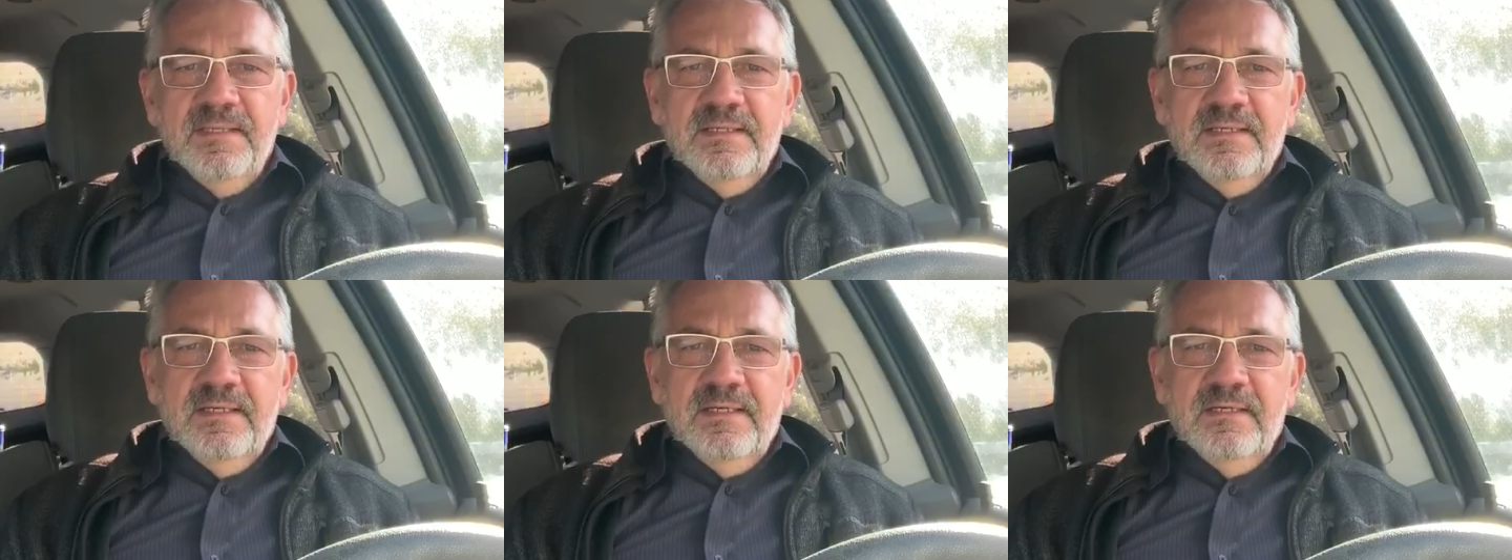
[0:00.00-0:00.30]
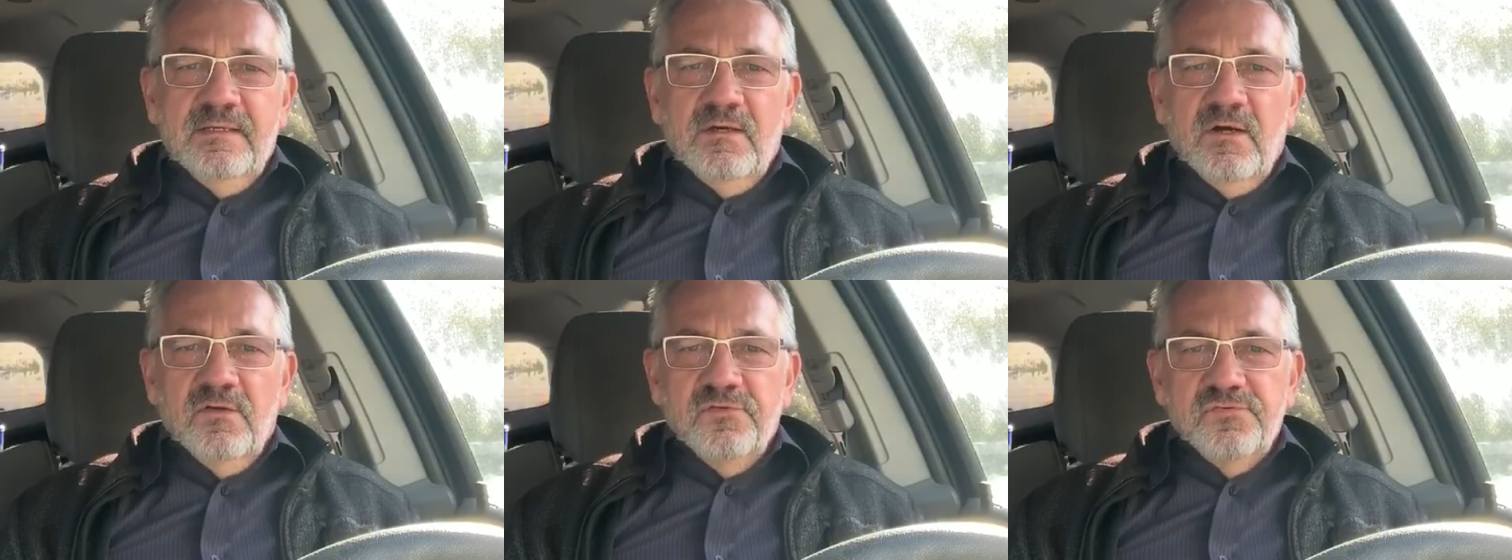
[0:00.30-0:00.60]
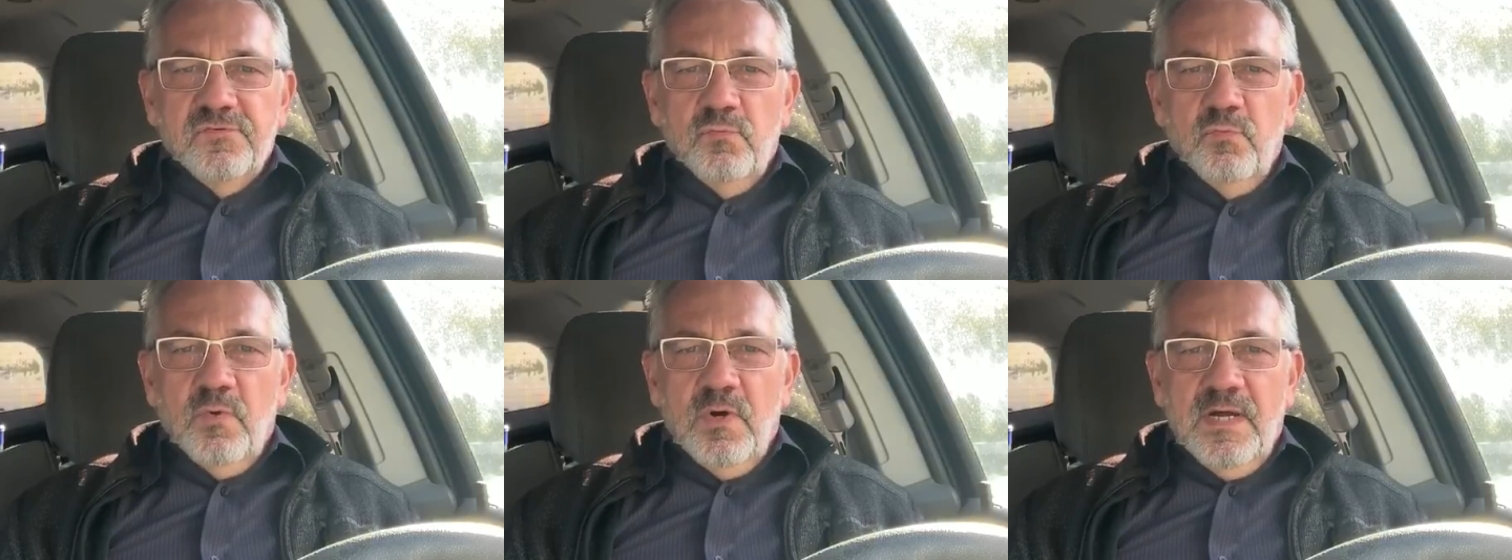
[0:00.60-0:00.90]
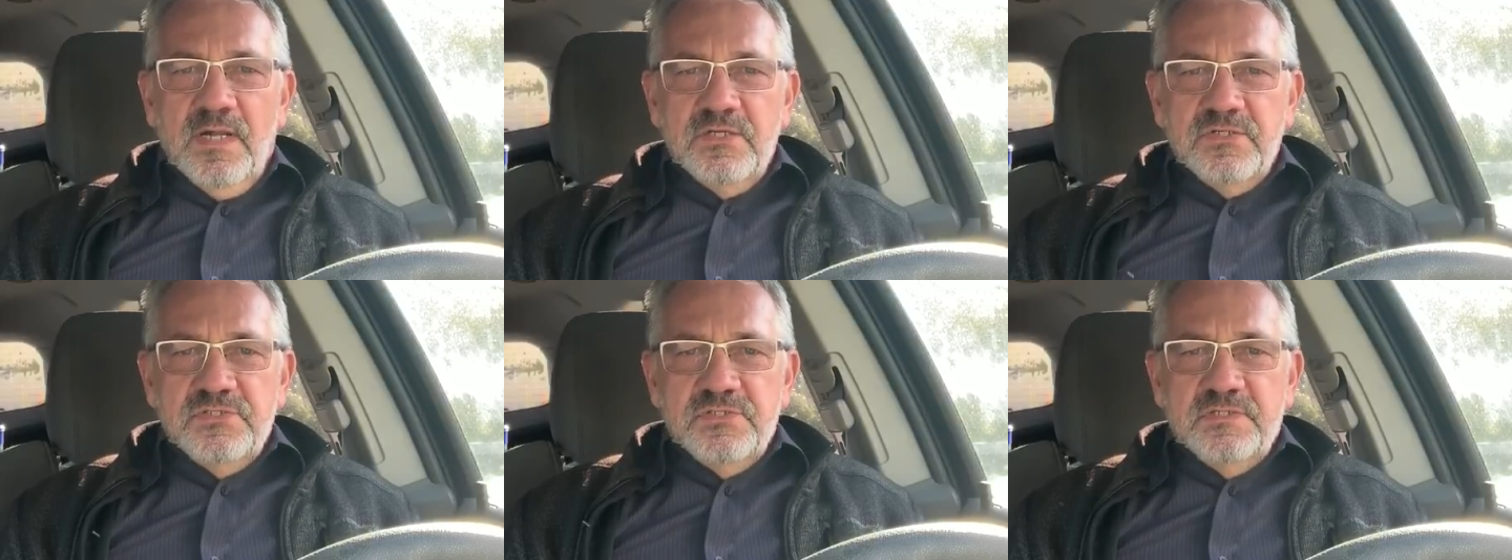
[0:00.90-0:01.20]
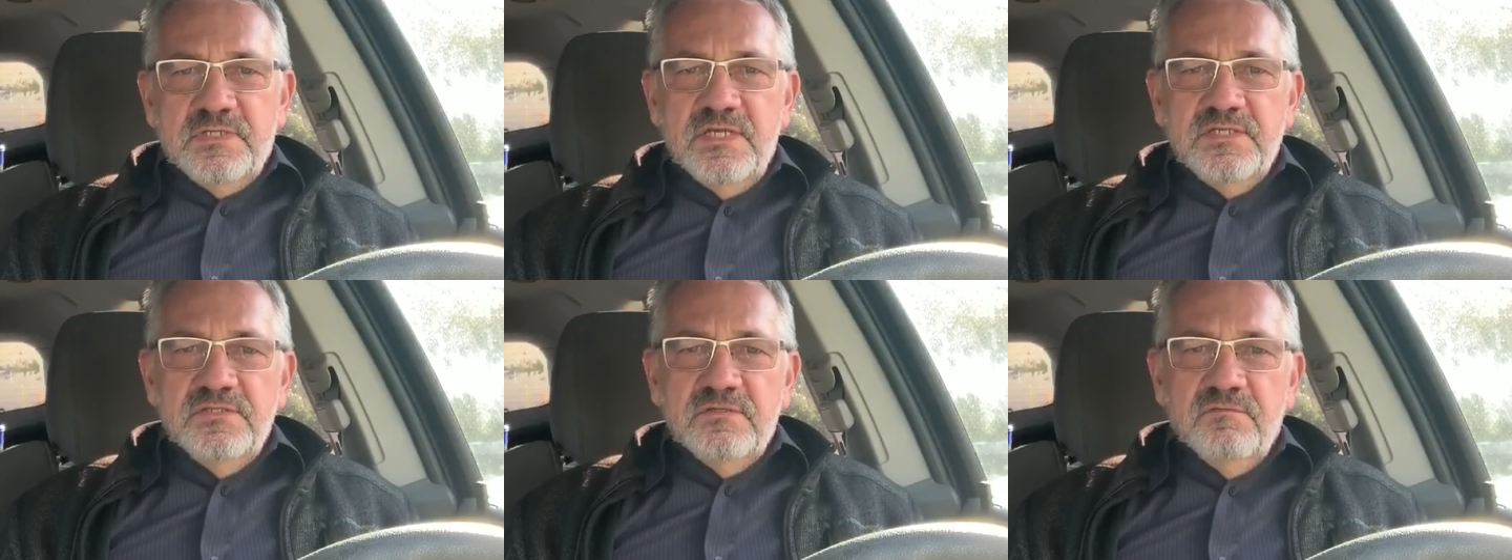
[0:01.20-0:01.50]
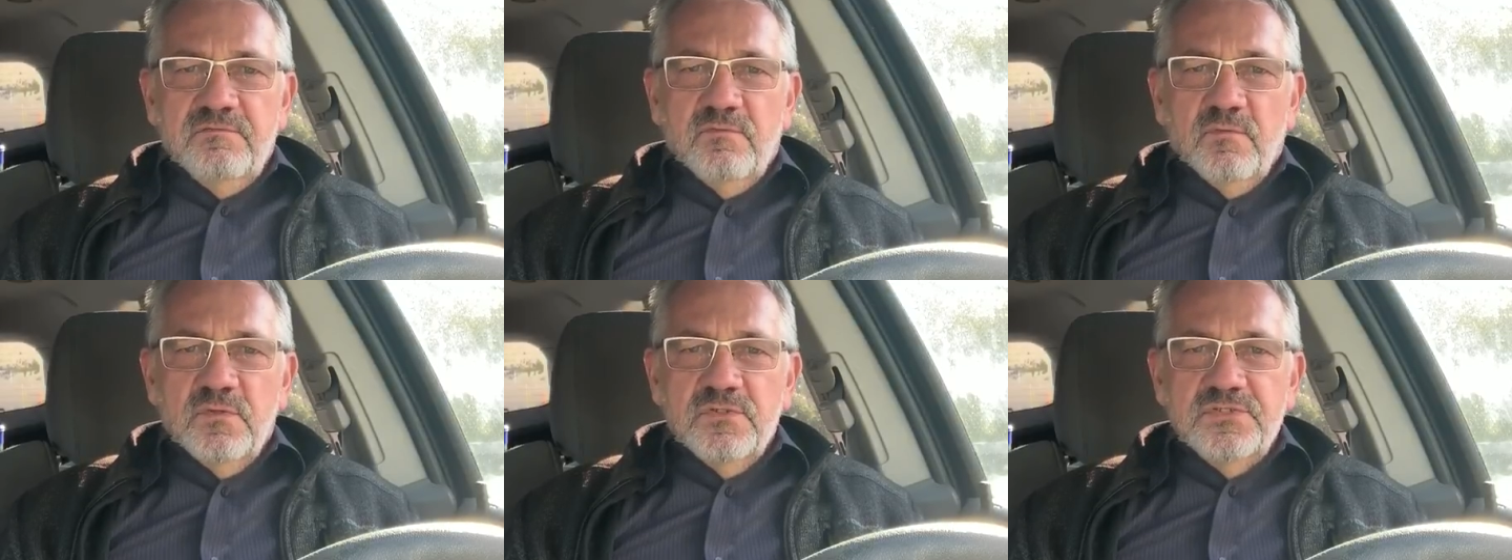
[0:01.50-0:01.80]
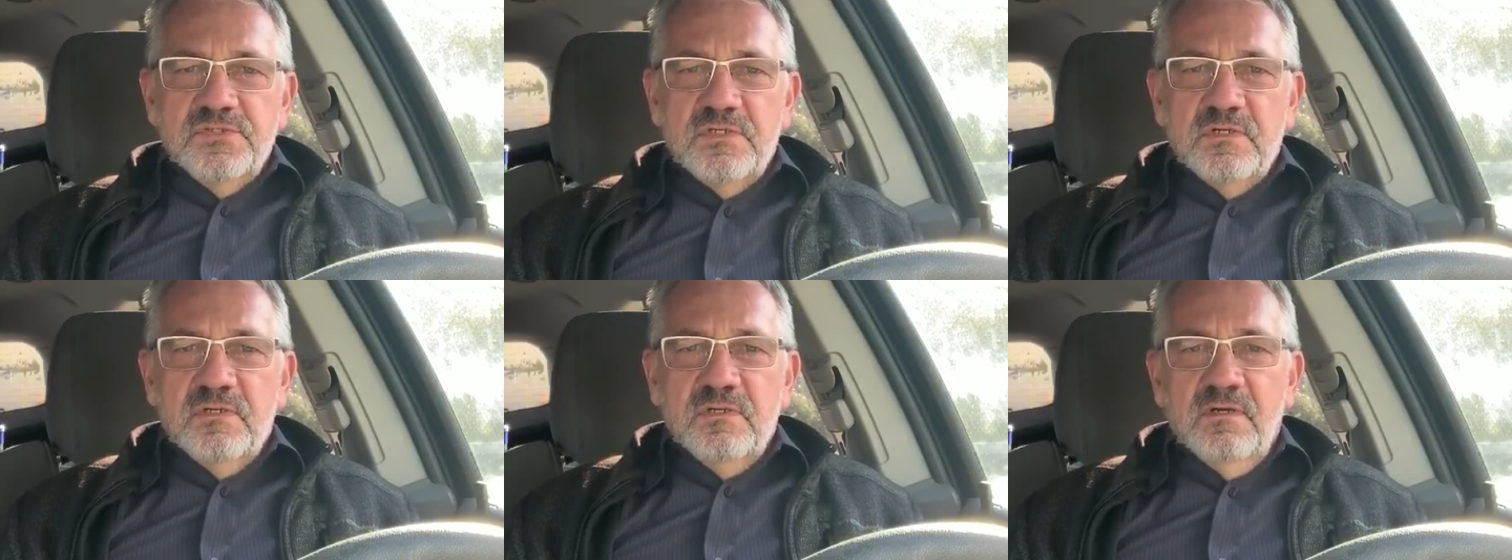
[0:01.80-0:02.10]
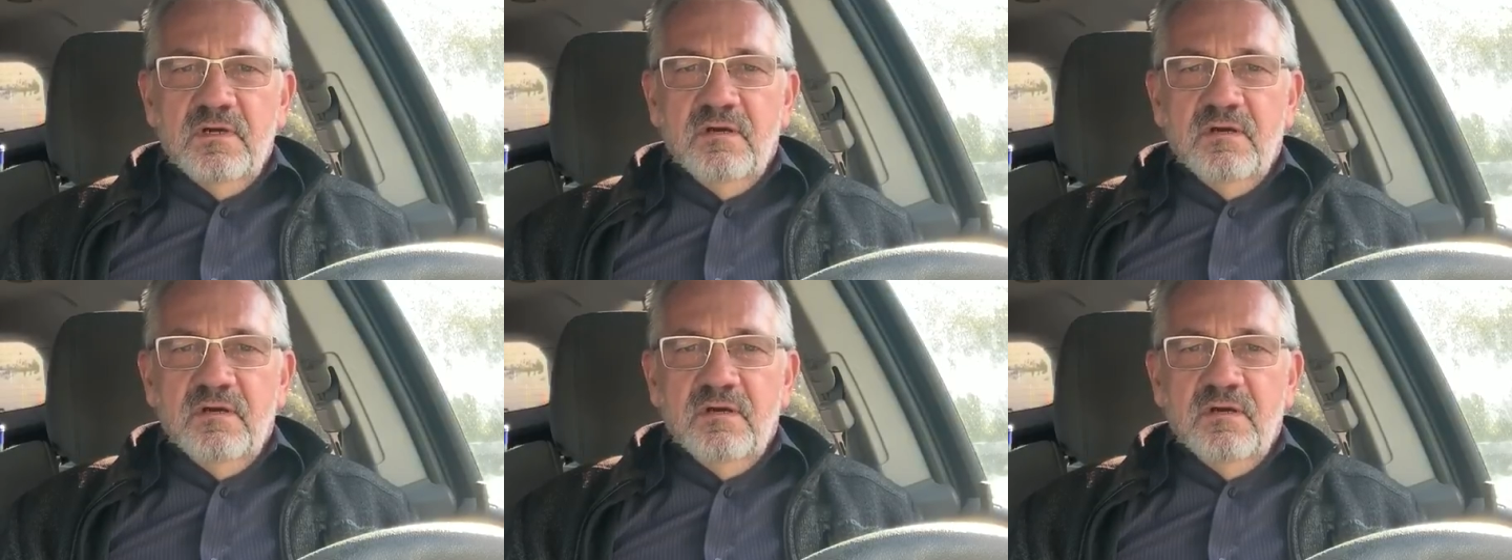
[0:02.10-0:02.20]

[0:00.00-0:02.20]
Uh, also watched Tyson Foerster